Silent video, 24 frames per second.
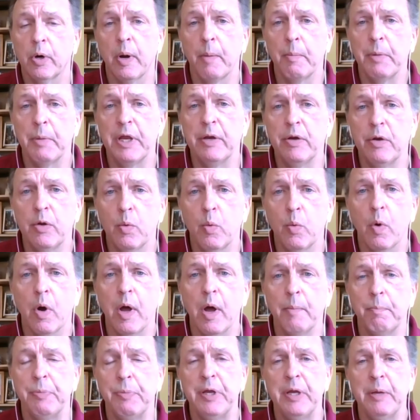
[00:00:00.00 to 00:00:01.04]
mean, you
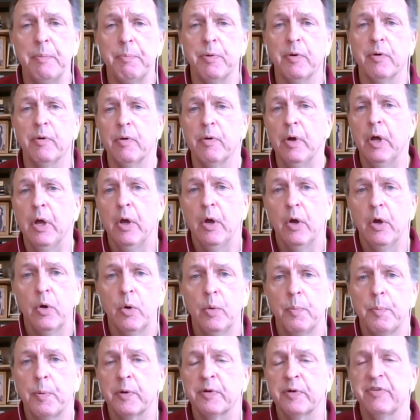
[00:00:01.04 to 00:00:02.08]
want people
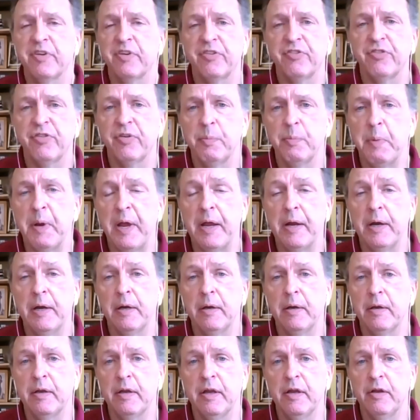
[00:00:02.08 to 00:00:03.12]
who participate
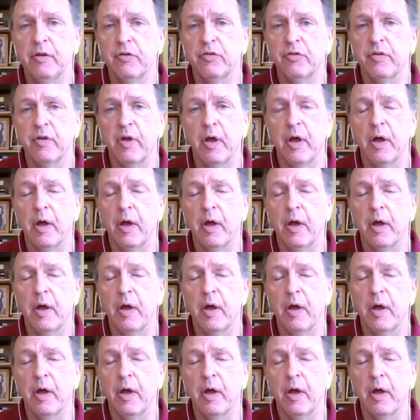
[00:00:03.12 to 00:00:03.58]
in these